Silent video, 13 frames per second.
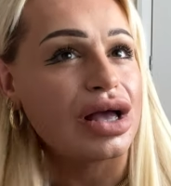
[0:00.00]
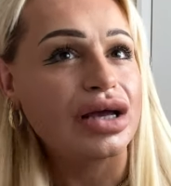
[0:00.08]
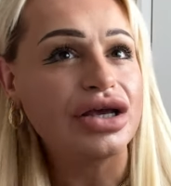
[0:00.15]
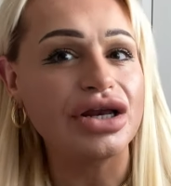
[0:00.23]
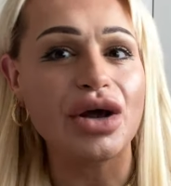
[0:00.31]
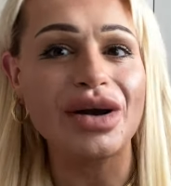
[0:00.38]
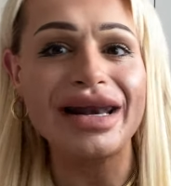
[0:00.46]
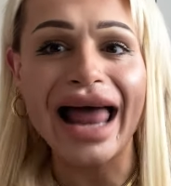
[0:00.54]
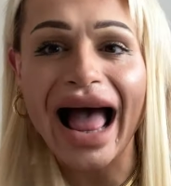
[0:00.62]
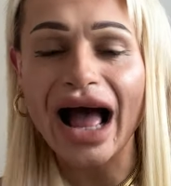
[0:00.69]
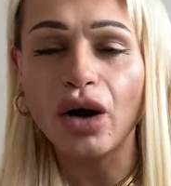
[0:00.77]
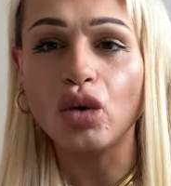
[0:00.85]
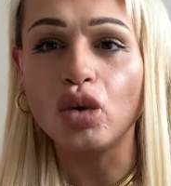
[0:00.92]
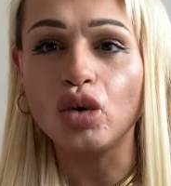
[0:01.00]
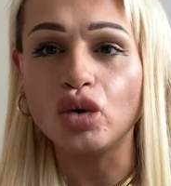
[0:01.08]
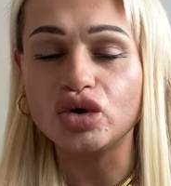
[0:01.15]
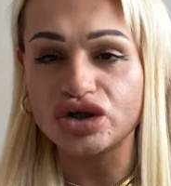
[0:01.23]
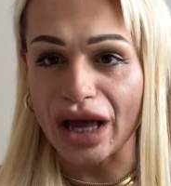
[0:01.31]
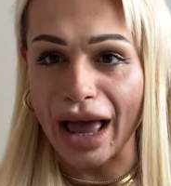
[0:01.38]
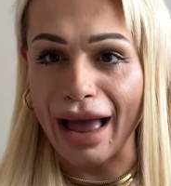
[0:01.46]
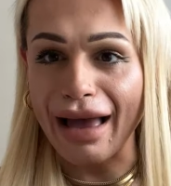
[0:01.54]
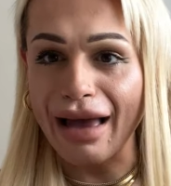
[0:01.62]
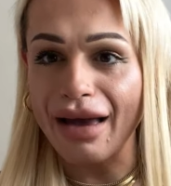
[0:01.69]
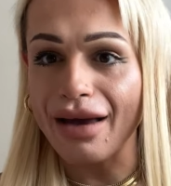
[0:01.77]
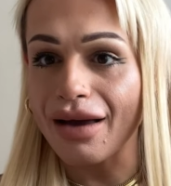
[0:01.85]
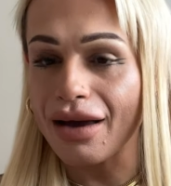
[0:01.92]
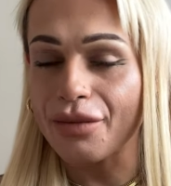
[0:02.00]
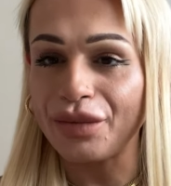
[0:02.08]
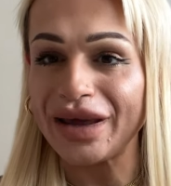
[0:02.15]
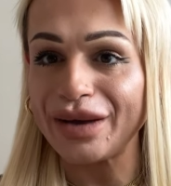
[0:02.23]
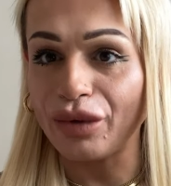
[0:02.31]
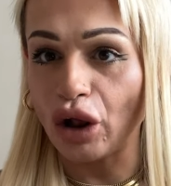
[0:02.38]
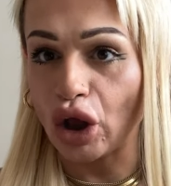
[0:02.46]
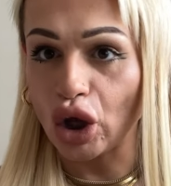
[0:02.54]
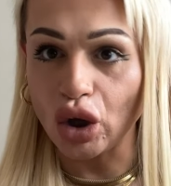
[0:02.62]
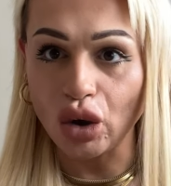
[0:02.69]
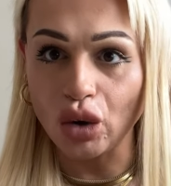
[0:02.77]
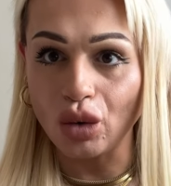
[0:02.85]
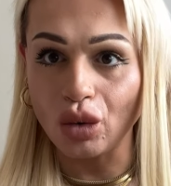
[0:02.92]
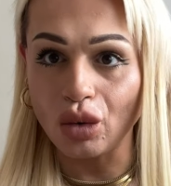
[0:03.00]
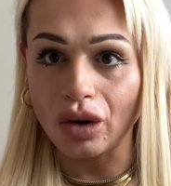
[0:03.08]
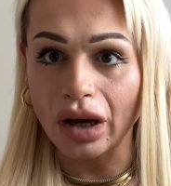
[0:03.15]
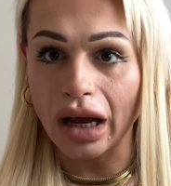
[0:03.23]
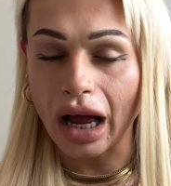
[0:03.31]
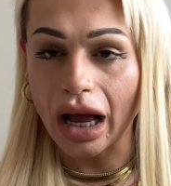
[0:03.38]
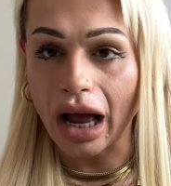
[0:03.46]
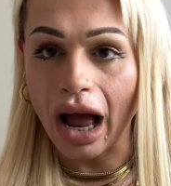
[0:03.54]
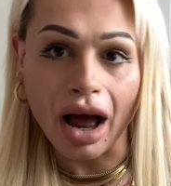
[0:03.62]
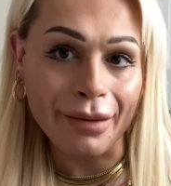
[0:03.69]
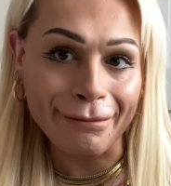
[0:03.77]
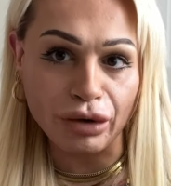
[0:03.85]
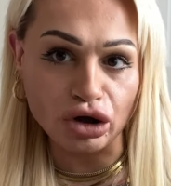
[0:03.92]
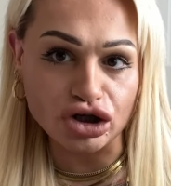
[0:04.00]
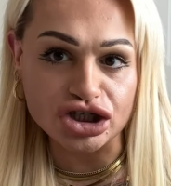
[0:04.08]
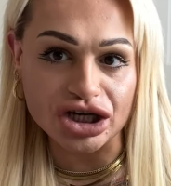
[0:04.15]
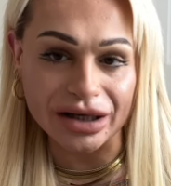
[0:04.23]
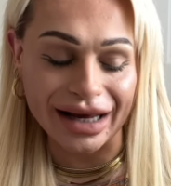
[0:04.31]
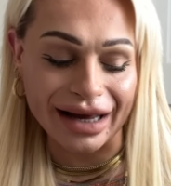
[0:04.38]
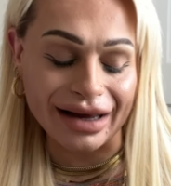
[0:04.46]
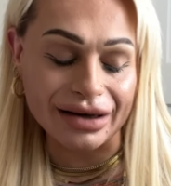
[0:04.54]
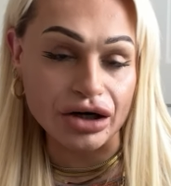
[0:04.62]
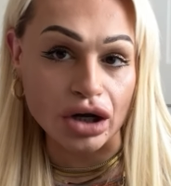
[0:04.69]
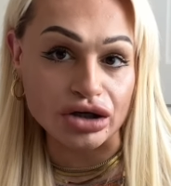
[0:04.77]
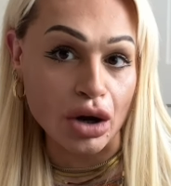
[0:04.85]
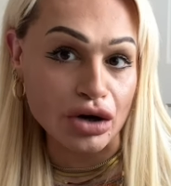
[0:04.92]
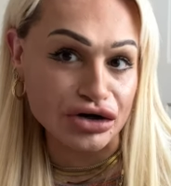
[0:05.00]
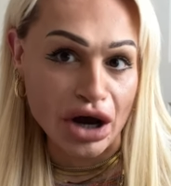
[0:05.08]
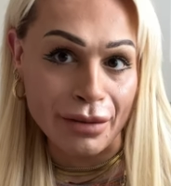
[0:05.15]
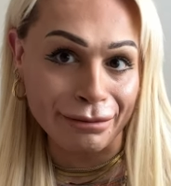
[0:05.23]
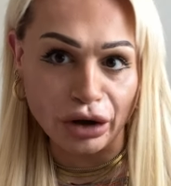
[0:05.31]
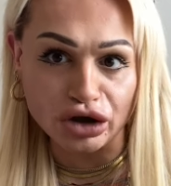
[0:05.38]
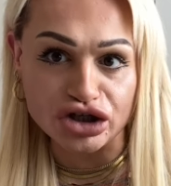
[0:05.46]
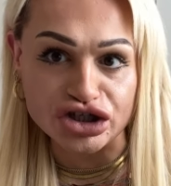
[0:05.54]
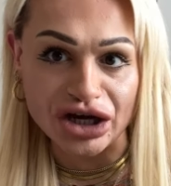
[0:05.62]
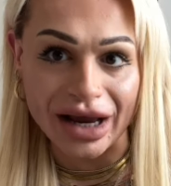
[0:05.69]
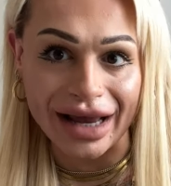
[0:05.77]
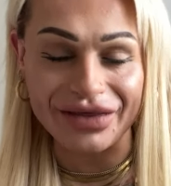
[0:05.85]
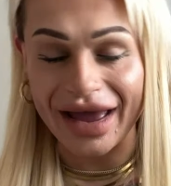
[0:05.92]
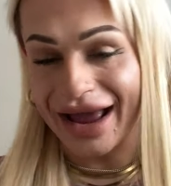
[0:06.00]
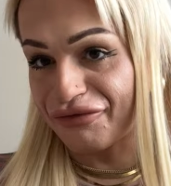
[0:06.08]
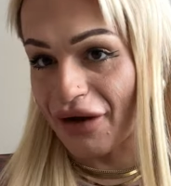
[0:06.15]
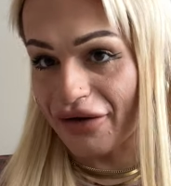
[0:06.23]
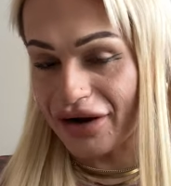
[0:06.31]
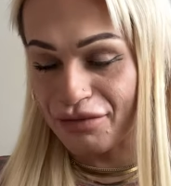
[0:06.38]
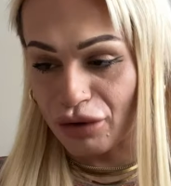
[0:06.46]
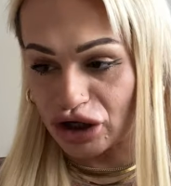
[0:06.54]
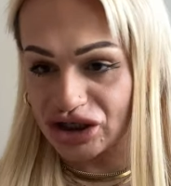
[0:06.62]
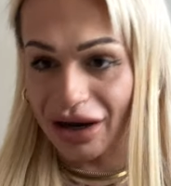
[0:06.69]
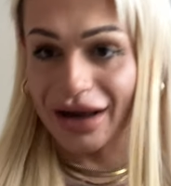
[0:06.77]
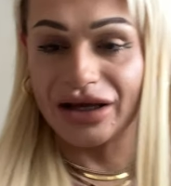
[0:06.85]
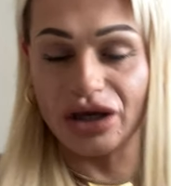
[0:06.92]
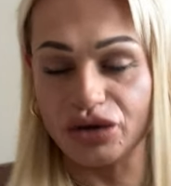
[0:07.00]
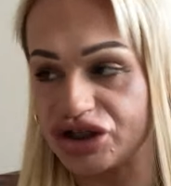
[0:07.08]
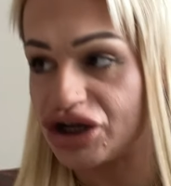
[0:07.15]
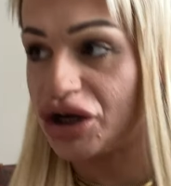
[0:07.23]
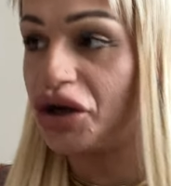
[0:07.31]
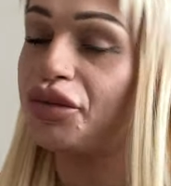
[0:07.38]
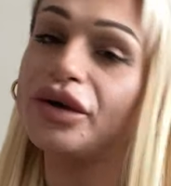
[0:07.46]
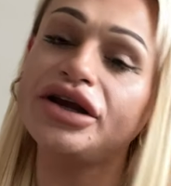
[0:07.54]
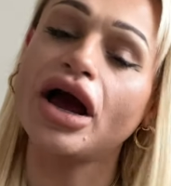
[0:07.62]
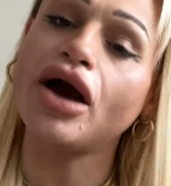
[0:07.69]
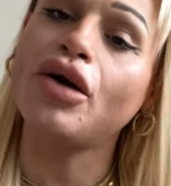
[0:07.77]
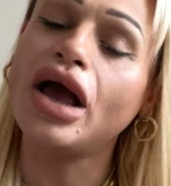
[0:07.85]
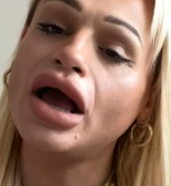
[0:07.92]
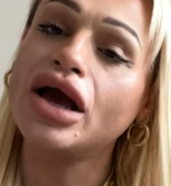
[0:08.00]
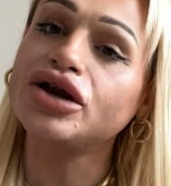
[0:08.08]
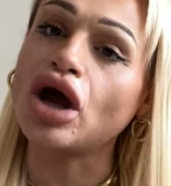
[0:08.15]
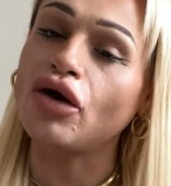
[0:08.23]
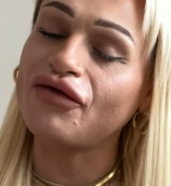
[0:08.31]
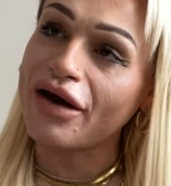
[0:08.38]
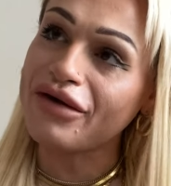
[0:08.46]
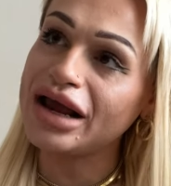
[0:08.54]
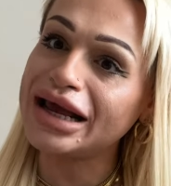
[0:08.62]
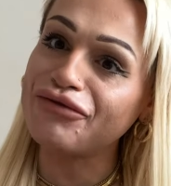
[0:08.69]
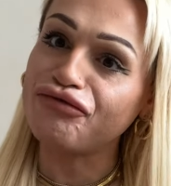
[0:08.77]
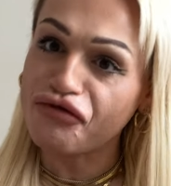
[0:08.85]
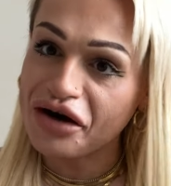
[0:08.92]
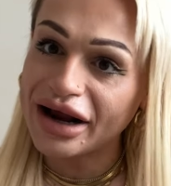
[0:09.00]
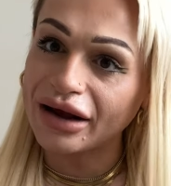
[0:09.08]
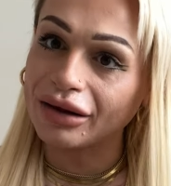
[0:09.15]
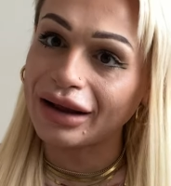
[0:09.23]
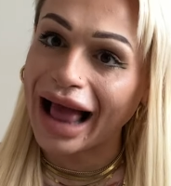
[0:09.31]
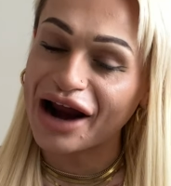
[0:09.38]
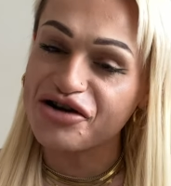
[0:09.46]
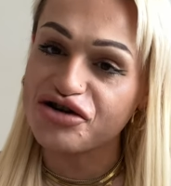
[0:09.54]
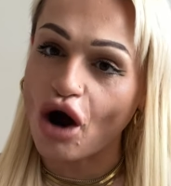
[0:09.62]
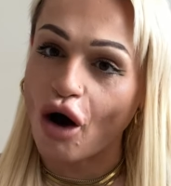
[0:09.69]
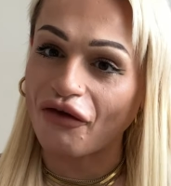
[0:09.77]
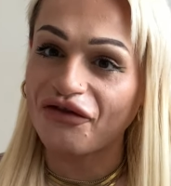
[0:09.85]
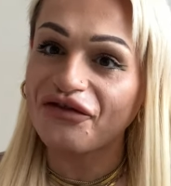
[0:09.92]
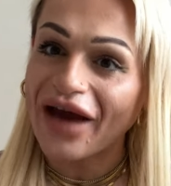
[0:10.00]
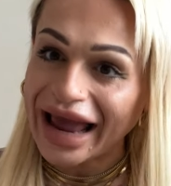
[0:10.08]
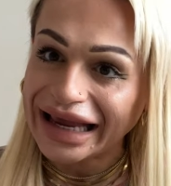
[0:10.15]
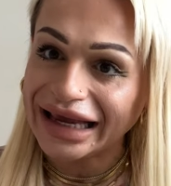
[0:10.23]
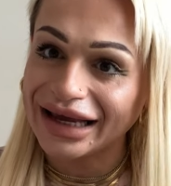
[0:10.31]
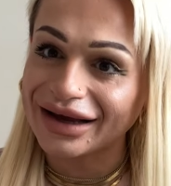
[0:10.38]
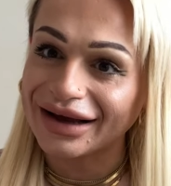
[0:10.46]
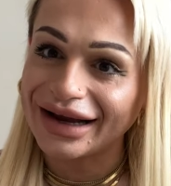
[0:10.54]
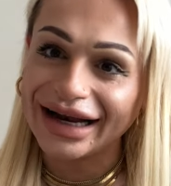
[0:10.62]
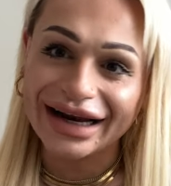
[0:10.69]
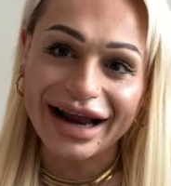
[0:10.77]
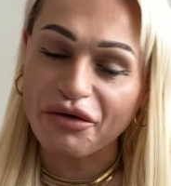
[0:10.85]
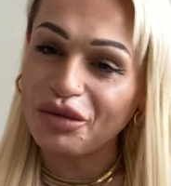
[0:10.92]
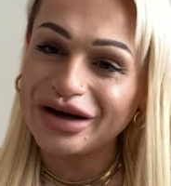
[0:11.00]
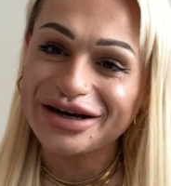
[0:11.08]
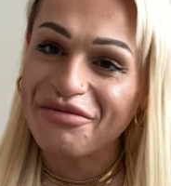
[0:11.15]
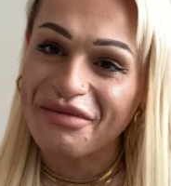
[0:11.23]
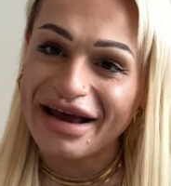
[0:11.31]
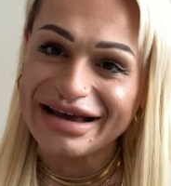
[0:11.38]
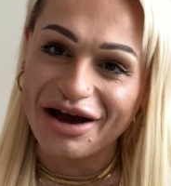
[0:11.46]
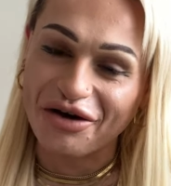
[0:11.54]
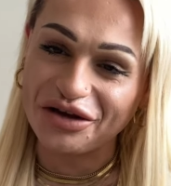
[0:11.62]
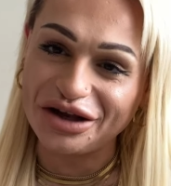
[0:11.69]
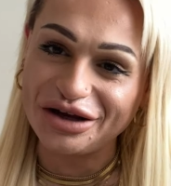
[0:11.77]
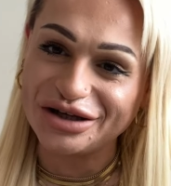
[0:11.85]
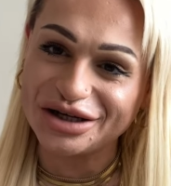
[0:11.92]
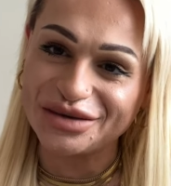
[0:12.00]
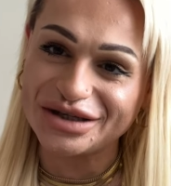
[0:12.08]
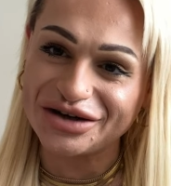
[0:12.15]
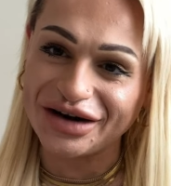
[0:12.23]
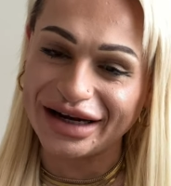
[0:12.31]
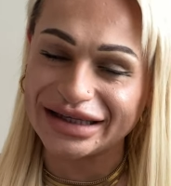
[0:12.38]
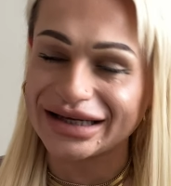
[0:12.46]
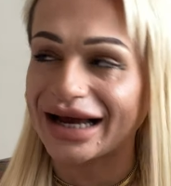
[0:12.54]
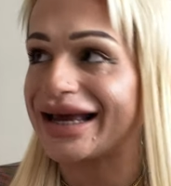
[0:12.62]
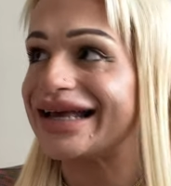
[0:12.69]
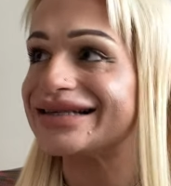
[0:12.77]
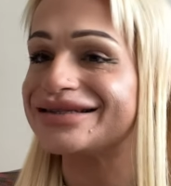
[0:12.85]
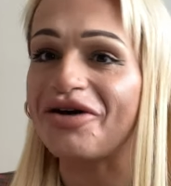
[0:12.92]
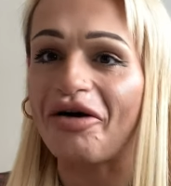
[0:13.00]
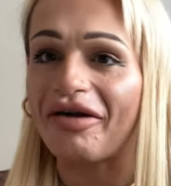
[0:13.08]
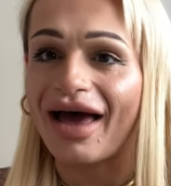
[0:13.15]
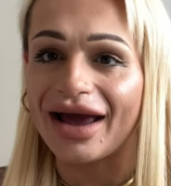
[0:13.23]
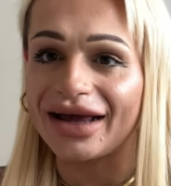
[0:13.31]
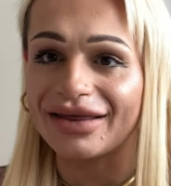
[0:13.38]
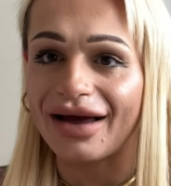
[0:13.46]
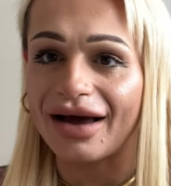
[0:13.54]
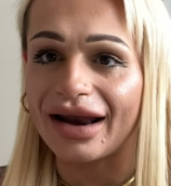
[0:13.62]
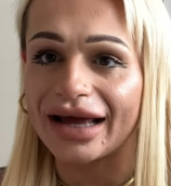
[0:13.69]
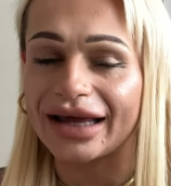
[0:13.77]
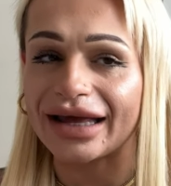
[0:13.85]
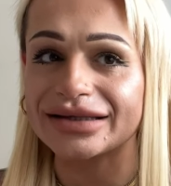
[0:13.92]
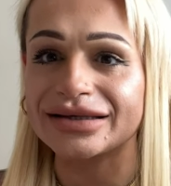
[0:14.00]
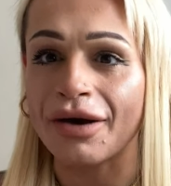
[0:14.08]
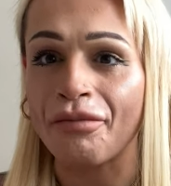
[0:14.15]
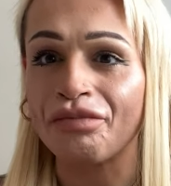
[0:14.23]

you know, loud, uh, people who aren't bullshit, you know, don't, don't bullshit. They are very much like YouTube, you know, no, very real and not fake. Like we don't make it on the YouTube streets. Like it's not like that. Like it's,